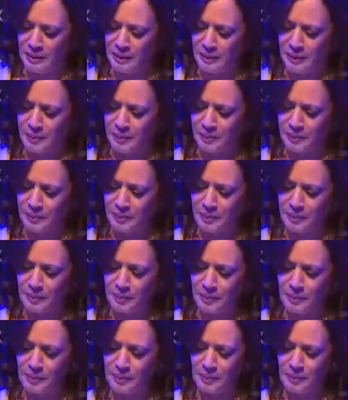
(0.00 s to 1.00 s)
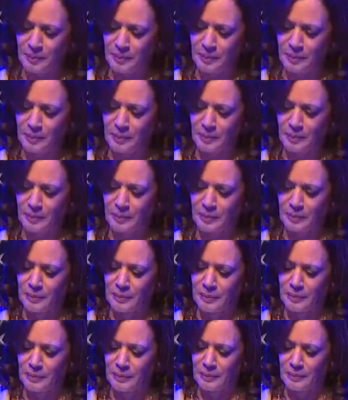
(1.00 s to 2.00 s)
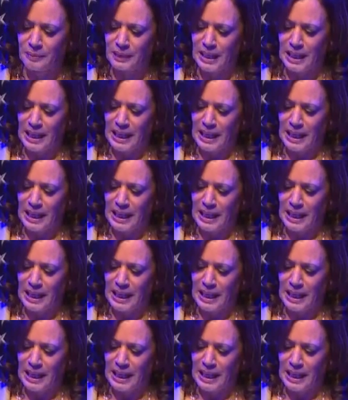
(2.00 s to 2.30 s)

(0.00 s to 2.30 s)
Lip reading: Nobody speaks.